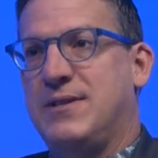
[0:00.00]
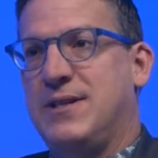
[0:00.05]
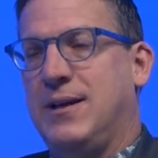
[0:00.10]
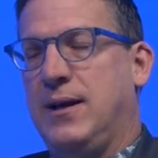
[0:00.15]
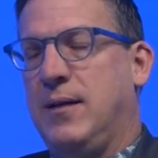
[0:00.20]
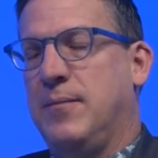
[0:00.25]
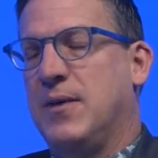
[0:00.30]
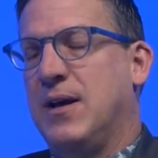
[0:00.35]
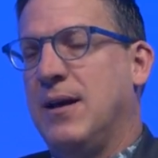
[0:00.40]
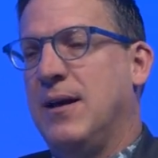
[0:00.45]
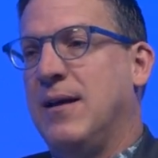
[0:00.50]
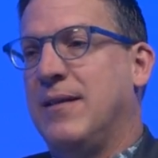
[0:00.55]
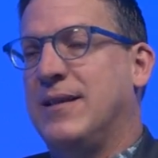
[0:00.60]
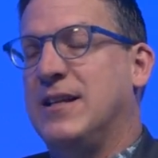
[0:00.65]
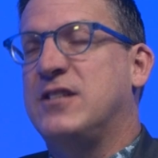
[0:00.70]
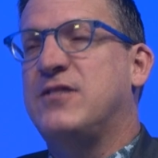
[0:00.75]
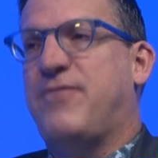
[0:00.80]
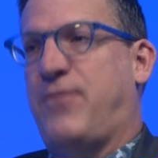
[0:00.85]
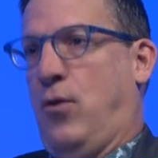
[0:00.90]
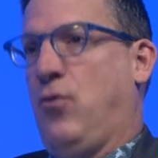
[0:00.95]
team,
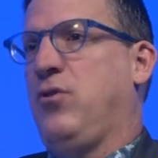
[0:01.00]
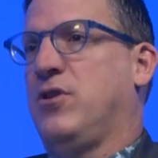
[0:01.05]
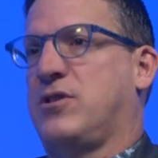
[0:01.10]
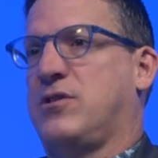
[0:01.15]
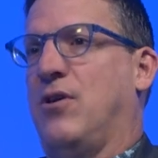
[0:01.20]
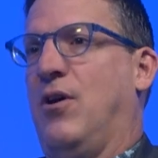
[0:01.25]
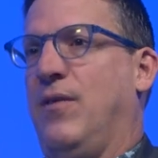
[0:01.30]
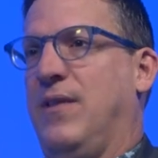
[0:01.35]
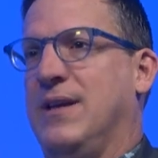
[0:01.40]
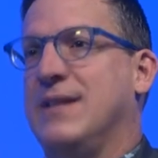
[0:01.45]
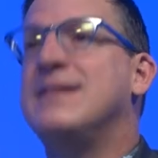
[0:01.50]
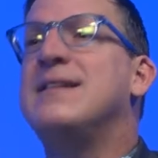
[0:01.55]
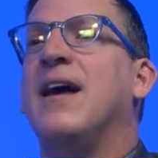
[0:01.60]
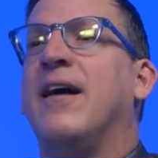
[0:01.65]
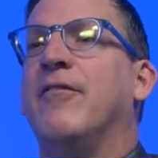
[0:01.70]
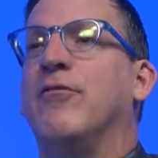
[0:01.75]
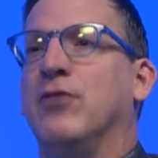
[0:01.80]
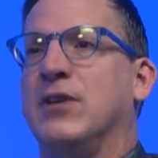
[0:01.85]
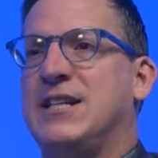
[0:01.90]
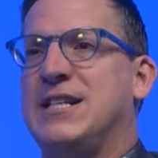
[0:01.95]
that's focused on this
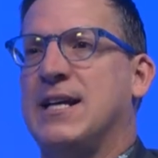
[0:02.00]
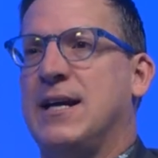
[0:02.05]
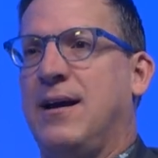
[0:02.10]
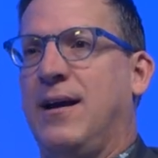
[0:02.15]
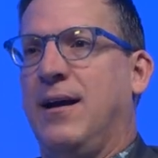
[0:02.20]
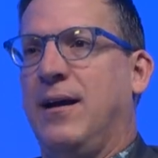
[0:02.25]
every day.